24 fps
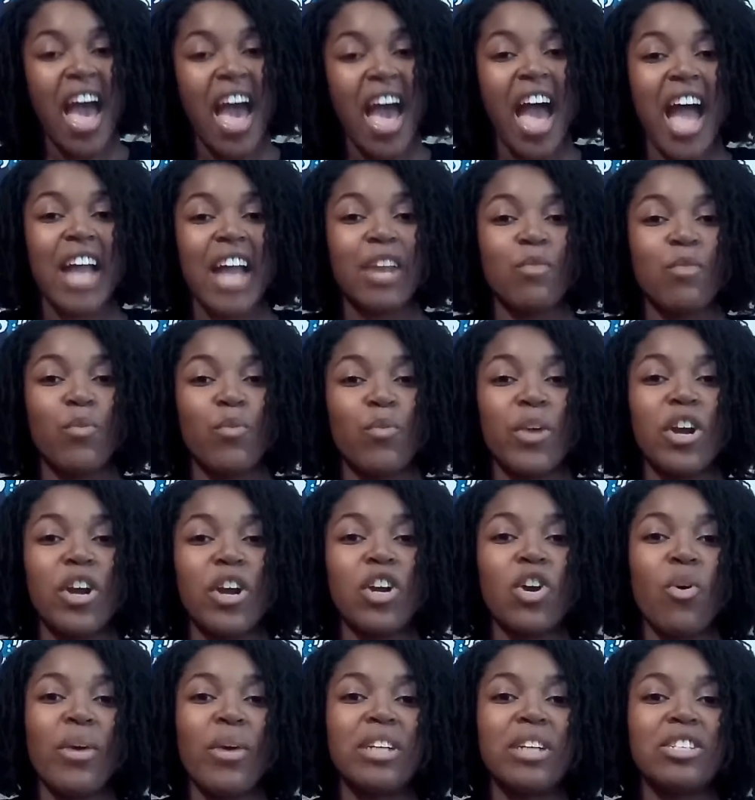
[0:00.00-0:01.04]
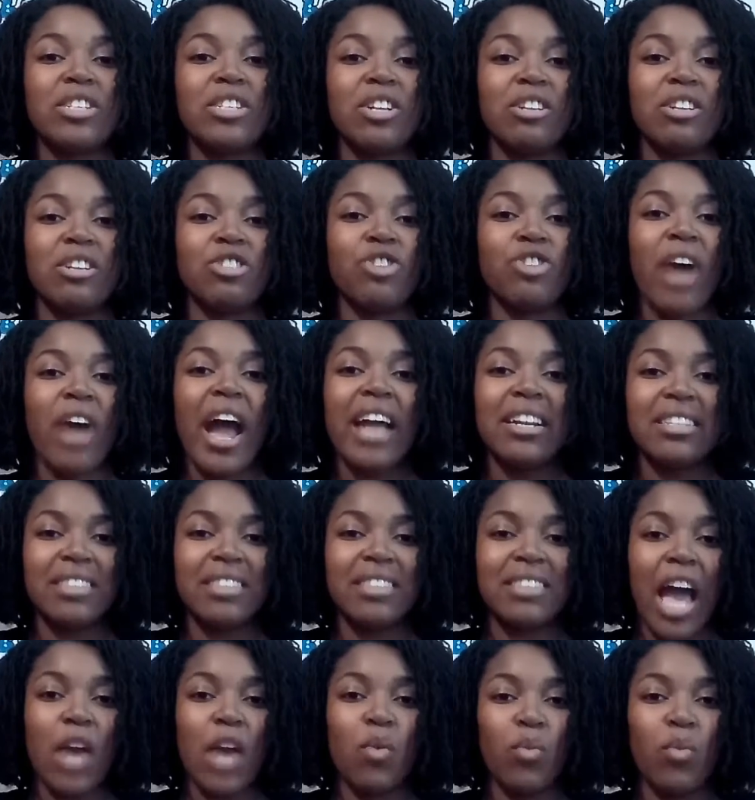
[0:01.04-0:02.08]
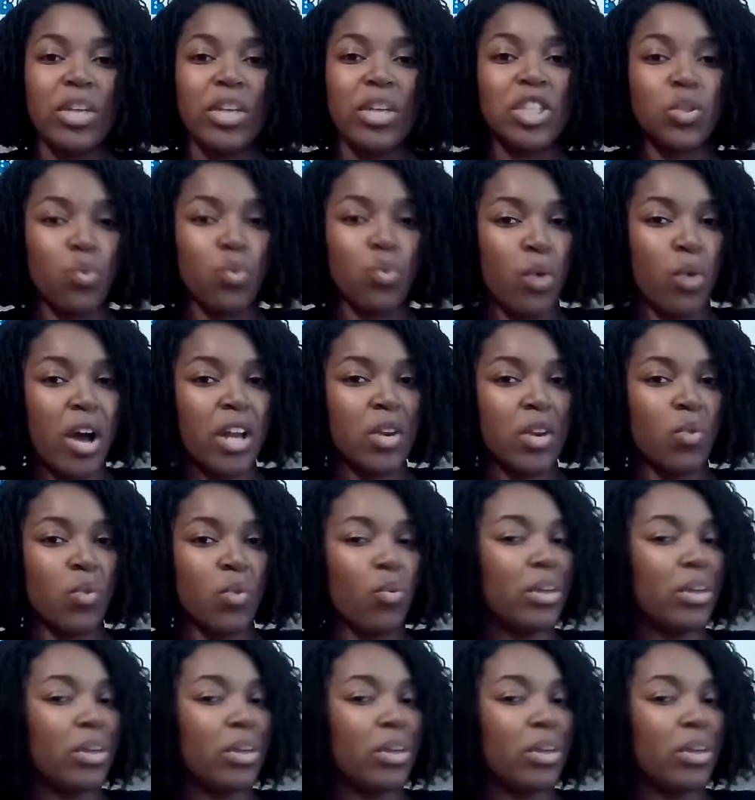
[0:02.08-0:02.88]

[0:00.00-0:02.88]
and we're going to try and decide which one